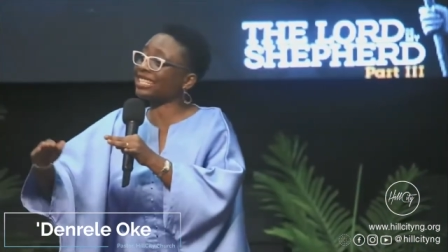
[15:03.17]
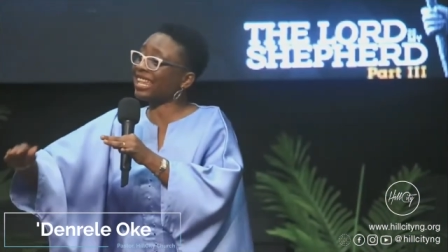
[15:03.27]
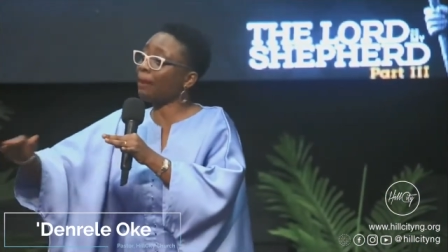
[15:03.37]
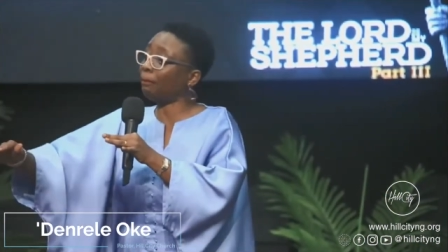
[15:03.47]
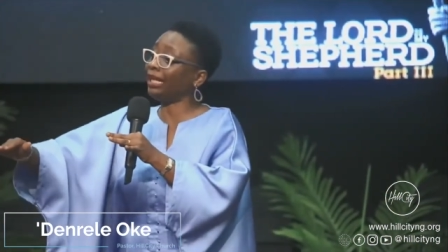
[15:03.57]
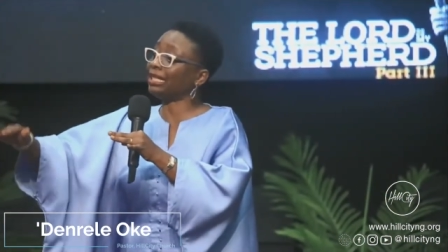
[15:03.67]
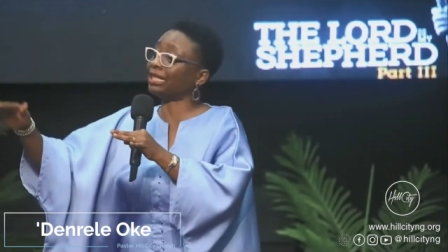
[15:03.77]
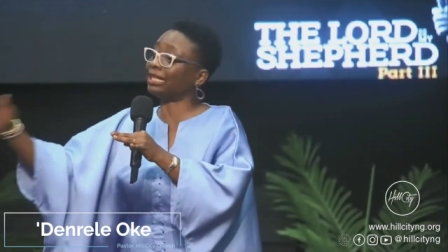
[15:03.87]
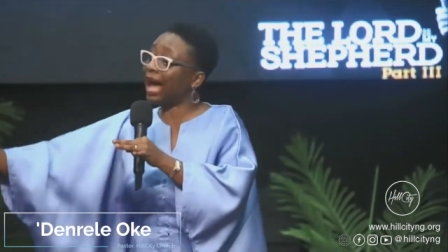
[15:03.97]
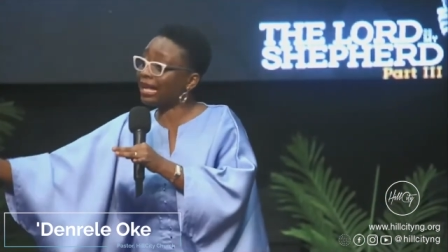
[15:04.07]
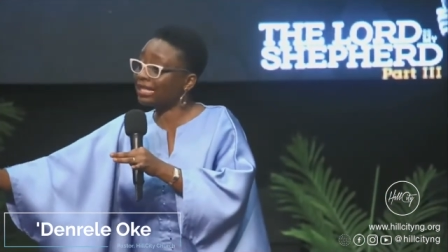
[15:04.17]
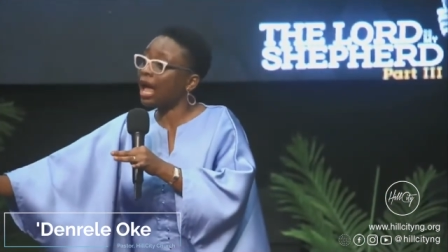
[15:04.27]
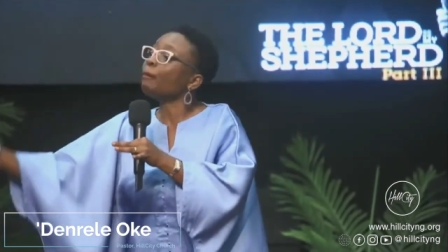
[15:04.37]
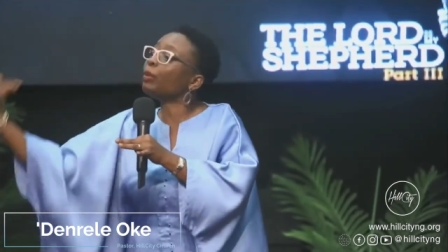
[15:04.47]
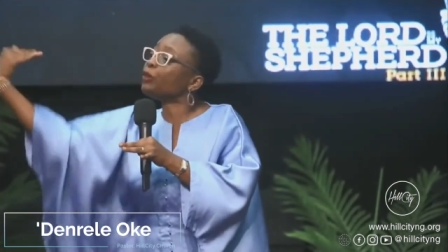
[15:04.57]
establish that
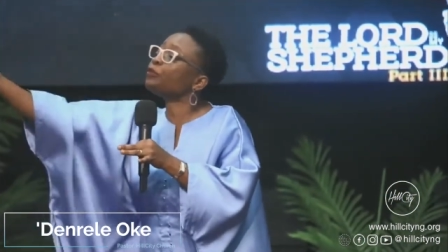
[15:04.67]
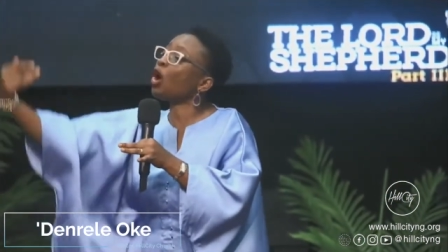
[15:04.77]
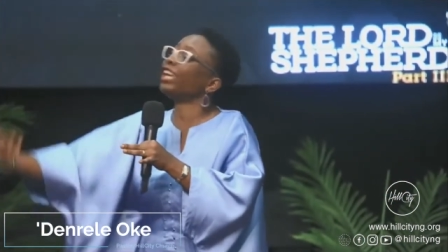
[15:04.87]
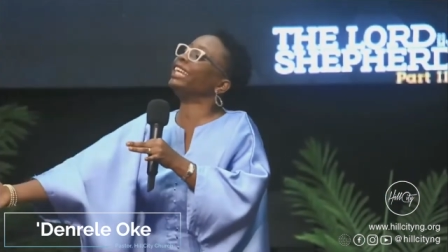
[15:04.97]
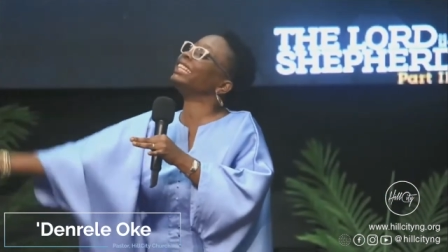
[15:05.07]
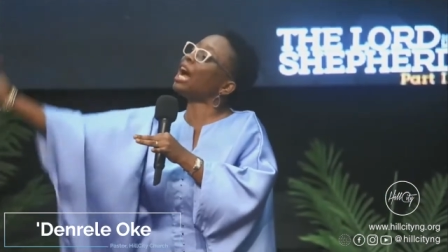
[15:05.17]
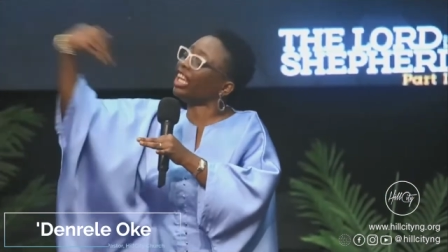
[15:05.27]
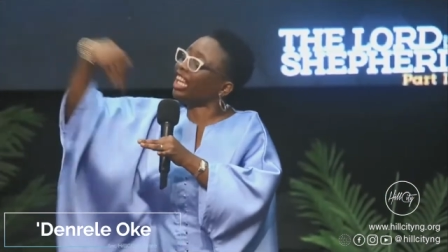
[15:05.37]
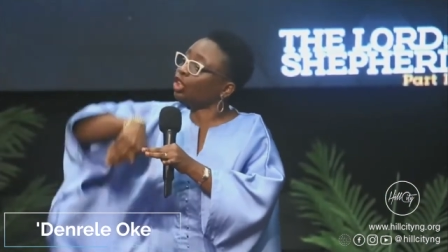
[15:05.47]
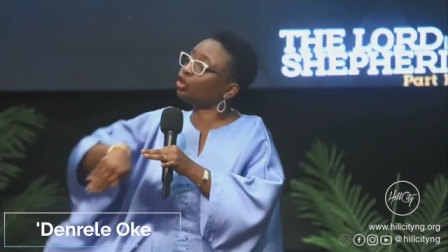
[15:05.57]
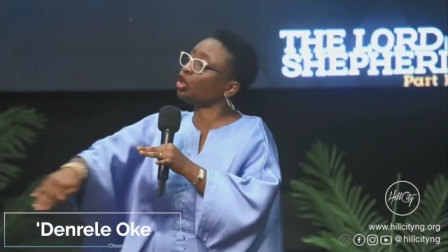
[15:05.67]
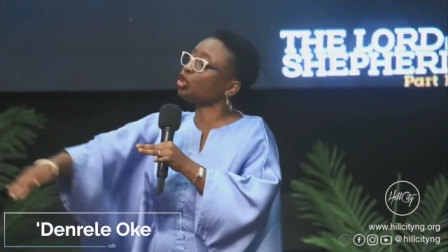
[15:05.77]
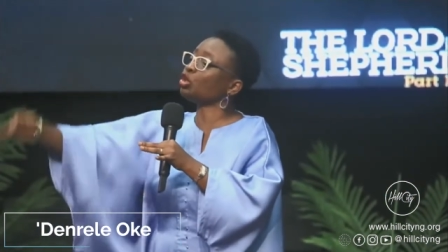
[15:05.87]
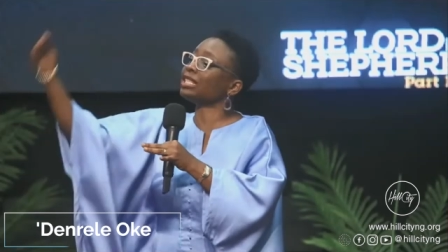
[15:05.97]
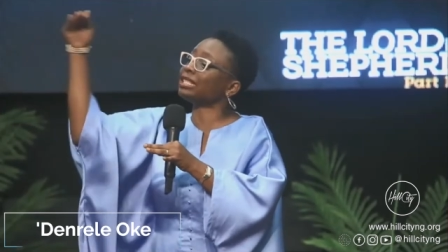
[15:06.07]
before he now
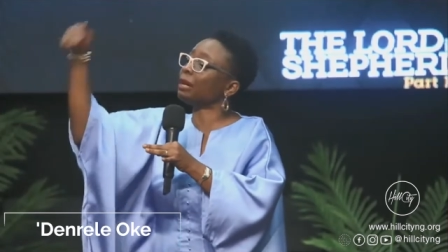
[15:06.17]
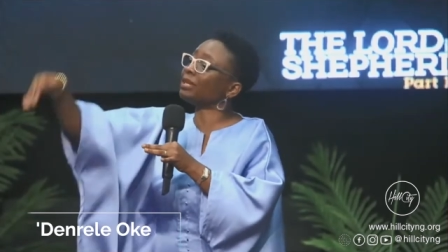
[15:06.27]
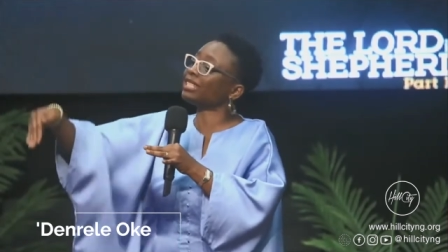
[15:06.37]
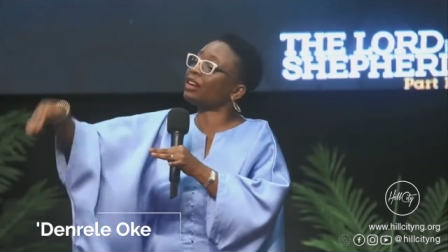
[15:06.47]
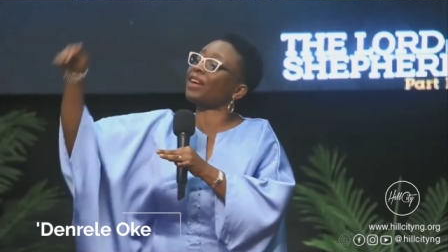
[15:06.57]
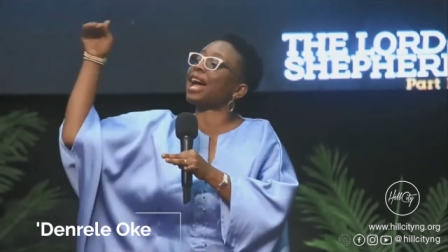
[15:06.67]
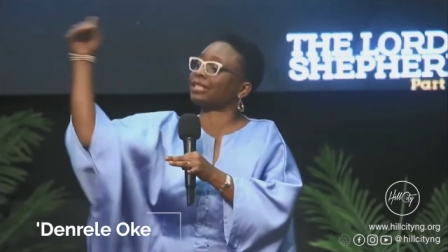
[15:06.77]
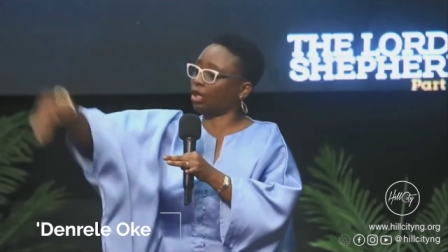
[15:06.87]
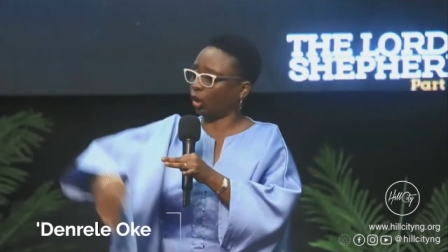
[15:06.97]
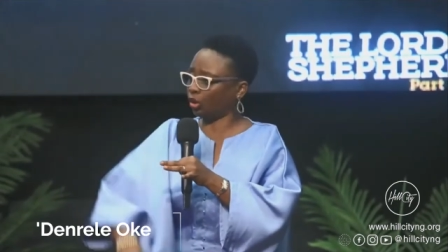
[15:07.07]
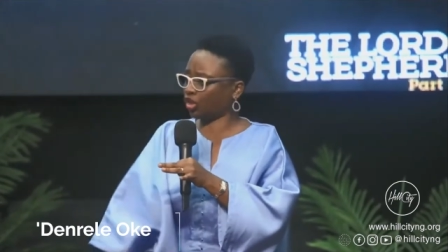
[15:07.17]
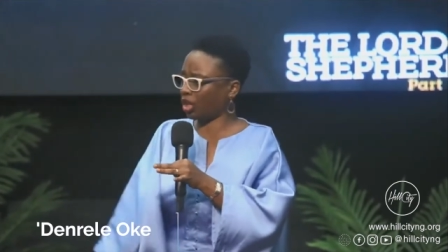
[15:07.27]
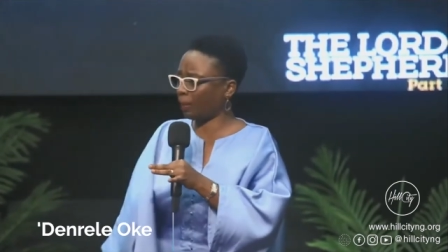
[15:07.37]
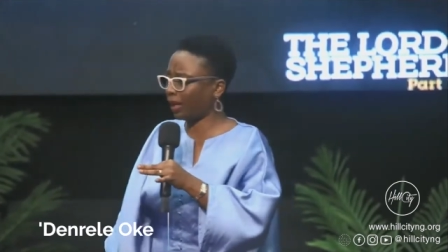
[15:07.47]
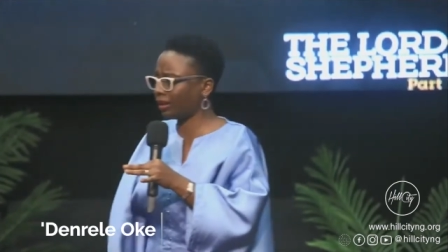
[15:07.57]
introduces himself as the good
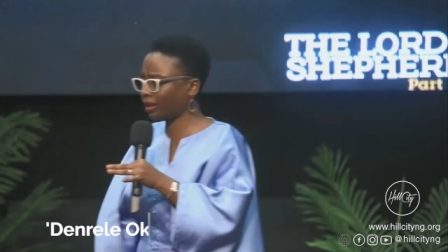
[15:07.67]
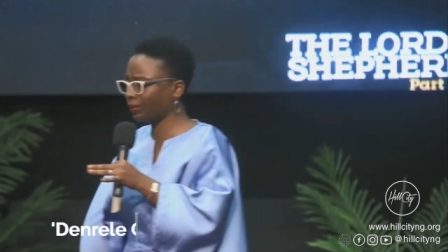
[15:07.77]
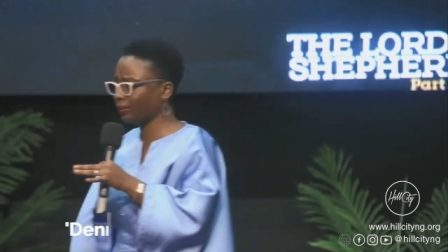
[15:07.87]
shepherd.